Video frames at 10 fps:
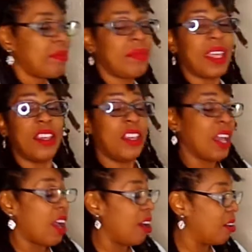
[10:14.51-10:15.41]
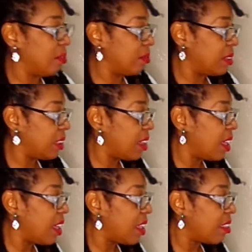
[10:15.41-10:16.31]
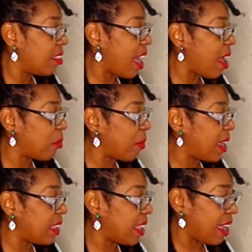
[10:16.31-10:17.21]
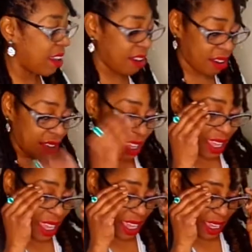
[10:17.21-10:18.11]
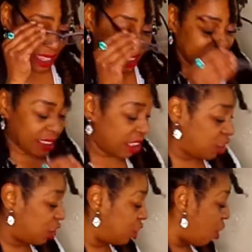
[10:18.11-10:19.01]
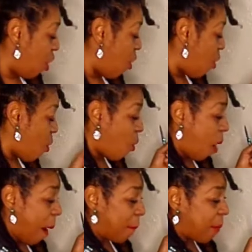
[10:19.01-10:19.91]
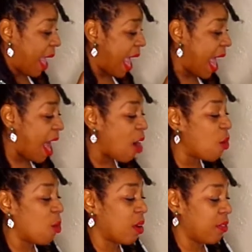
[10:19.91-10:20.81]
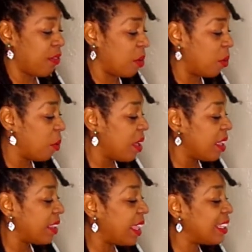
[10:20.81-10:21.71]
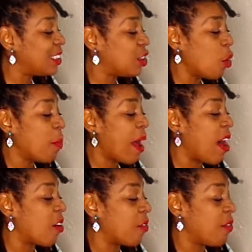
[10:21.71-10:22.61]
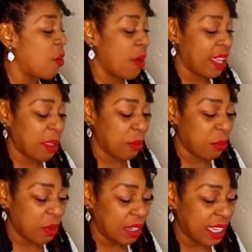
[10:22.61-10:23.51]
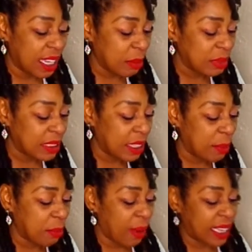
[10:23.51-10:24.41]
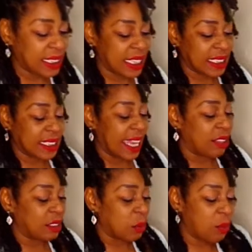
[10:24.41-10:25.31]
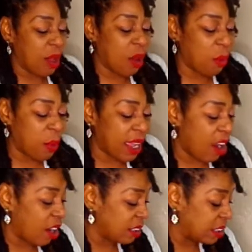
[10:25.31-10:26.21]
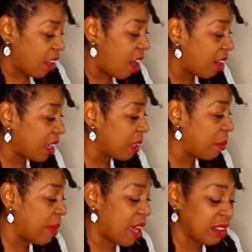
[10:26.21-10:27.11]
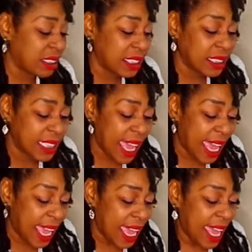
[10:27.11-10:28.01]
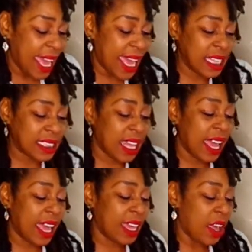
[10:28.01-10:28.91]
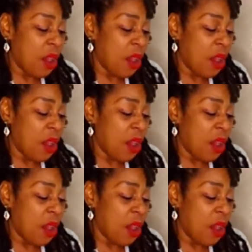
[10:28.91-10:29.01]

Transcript: Yo, that right there is so powerful. That is so powerful, and it breaks things down to what we are talking about today. Is like